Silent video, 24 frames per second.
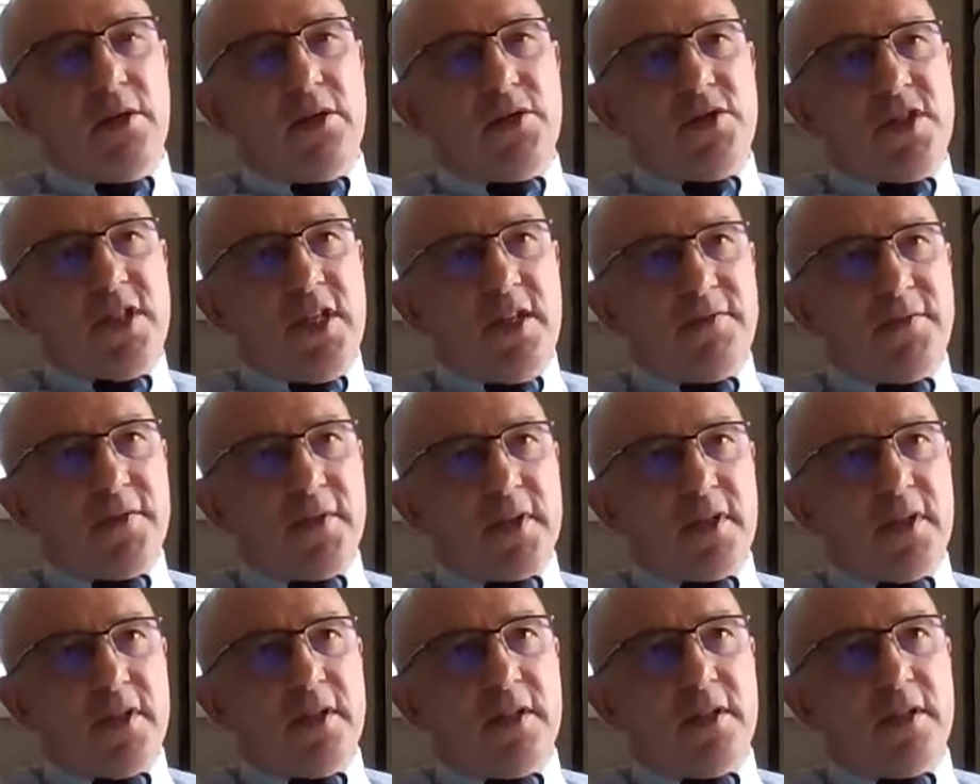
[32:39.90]

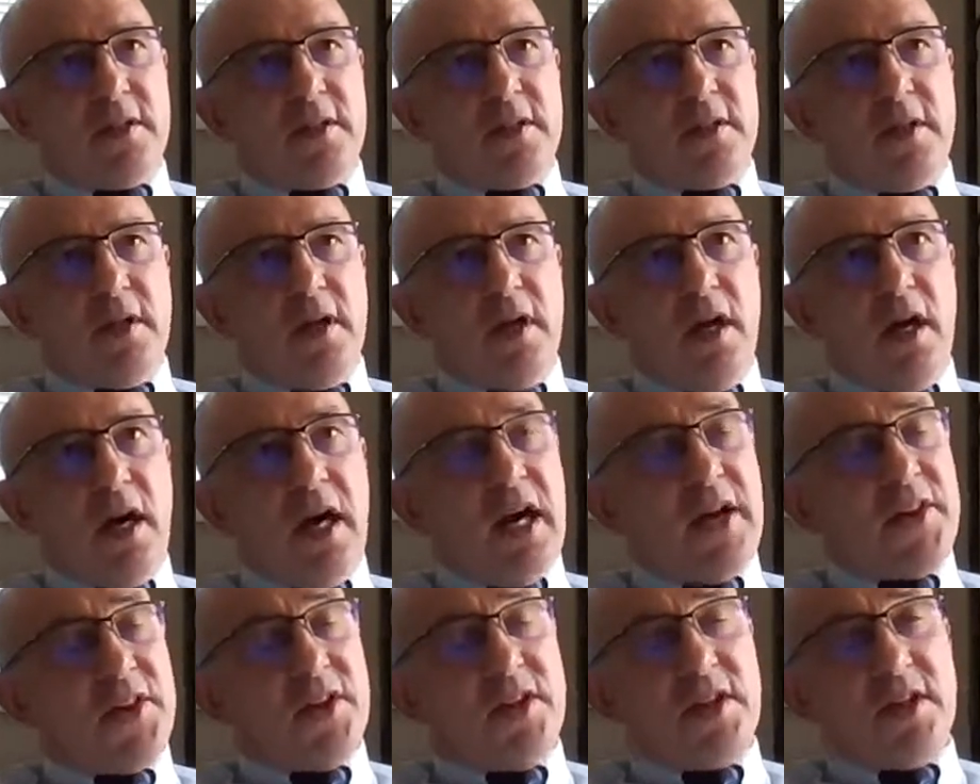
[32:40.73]
different,
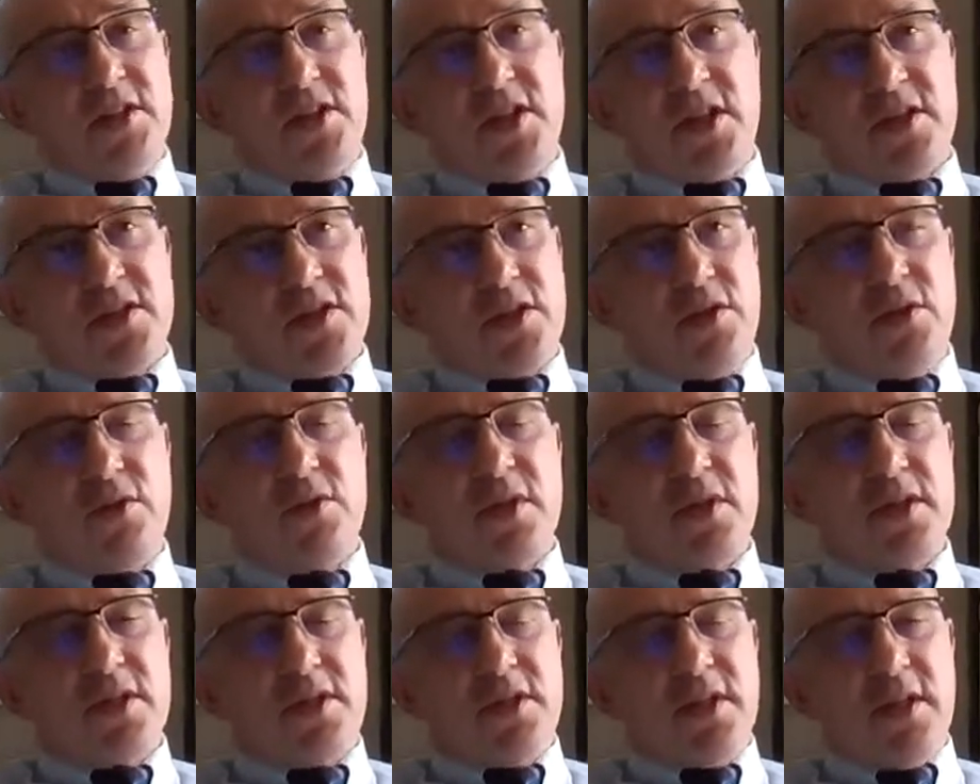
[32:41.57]
other than just
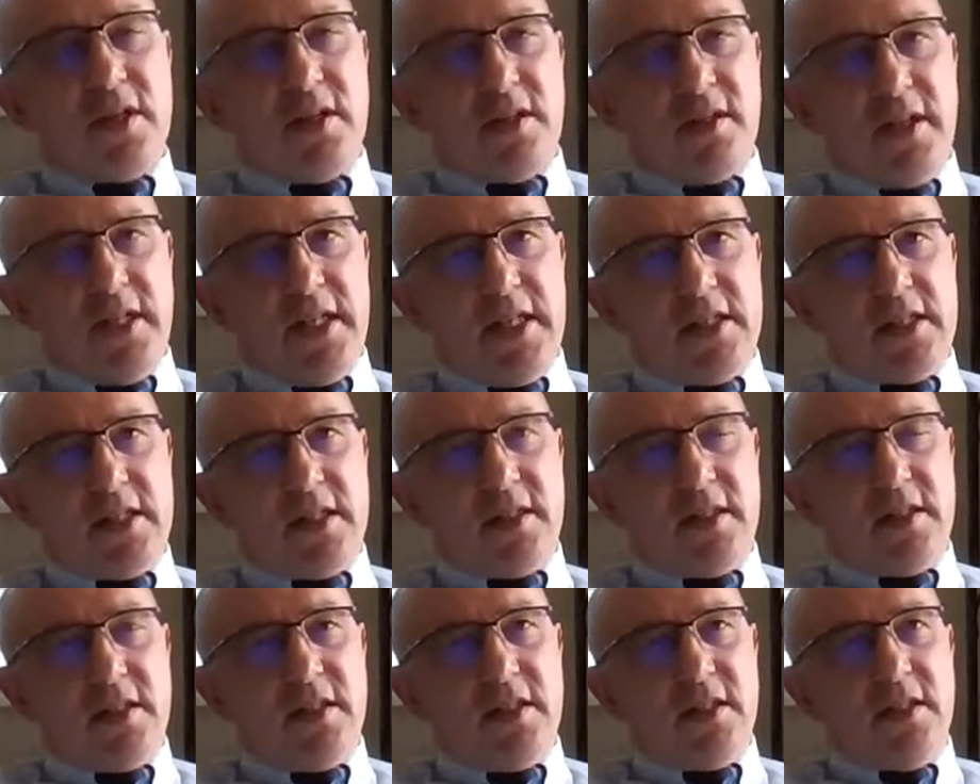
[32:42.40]
currency related,